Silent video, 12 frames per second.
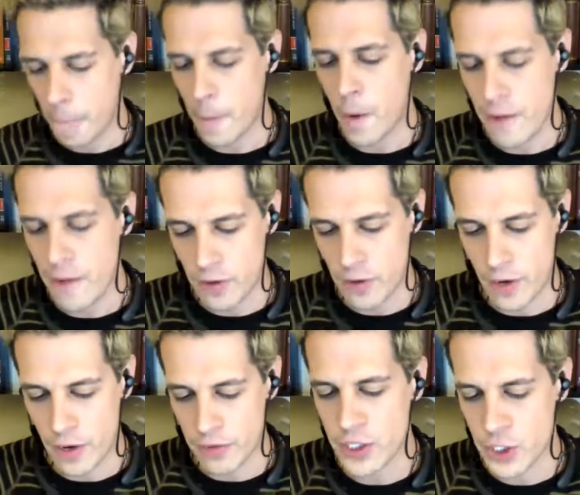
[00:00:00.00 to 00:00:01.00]
I have a
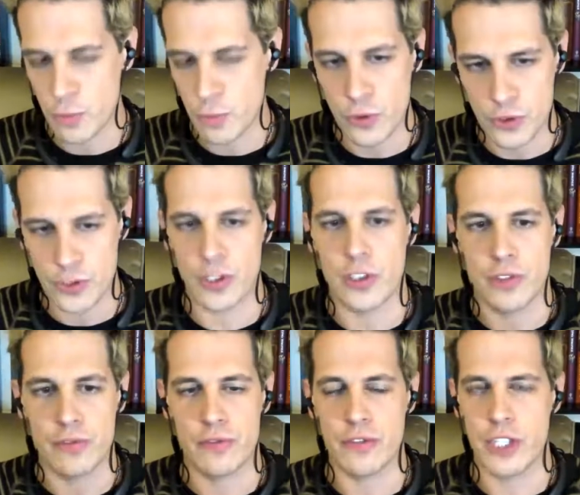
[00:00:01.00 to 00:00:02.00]
very small circle
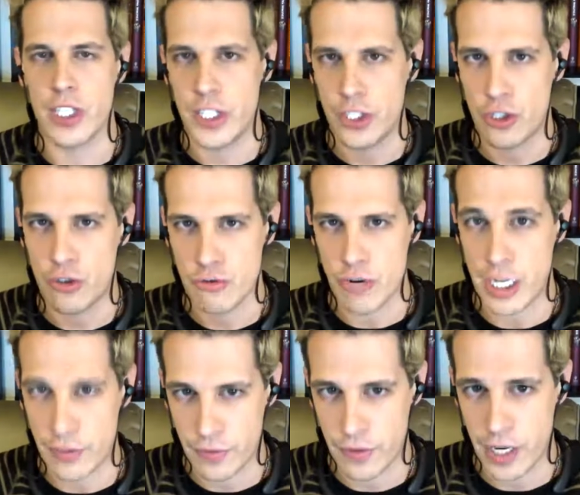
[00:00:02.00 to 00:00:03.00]
of really
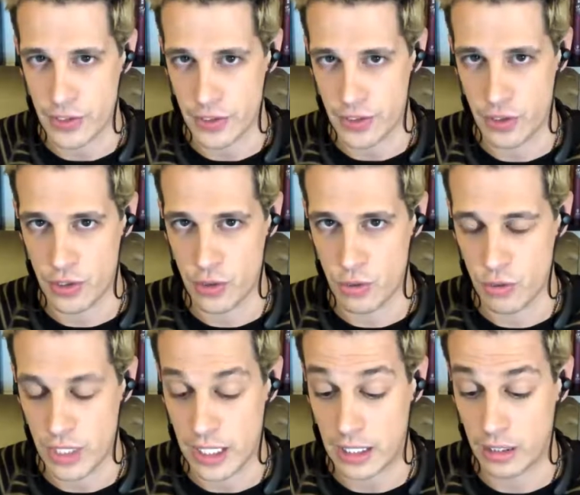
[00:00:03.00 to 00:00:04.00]
great friends
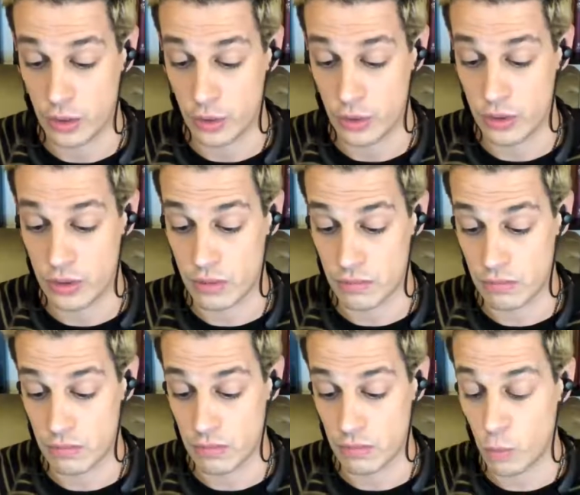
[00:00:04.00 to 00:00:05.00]
who include
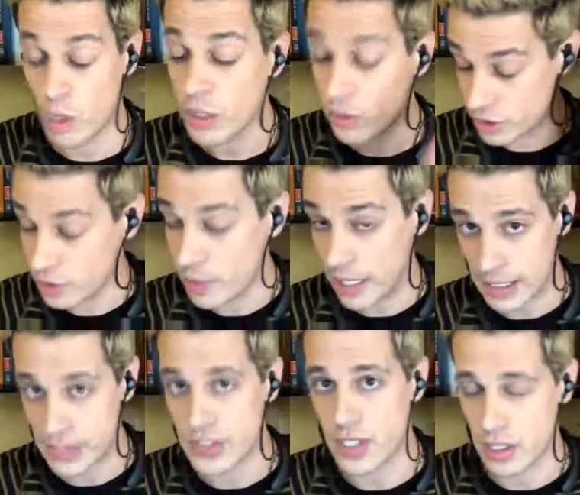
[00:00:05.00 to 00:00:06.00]
1 or 2
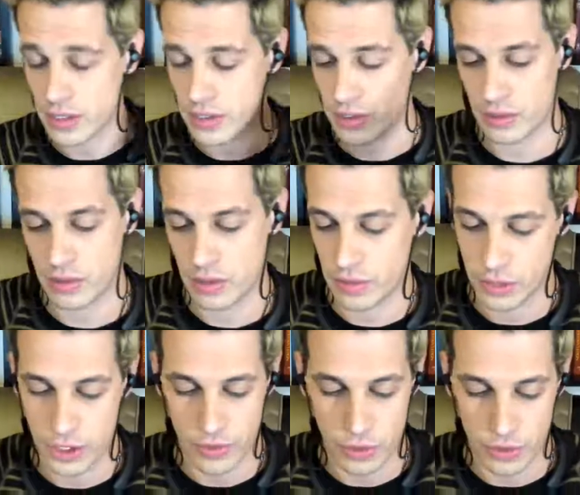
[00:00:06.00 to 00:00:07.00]
A-list stars, of
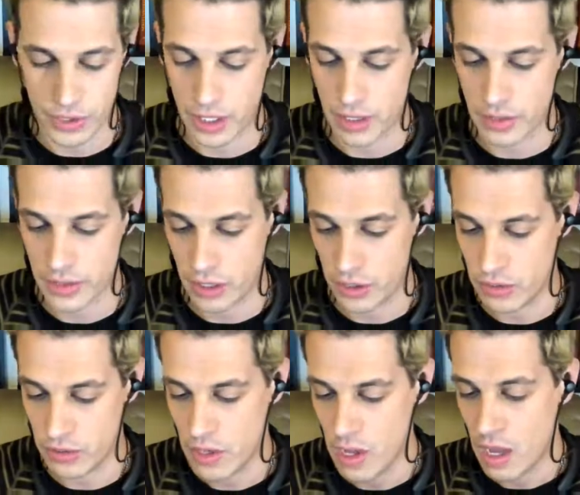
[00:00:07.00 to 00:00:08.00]
which, of course, I can't tell you.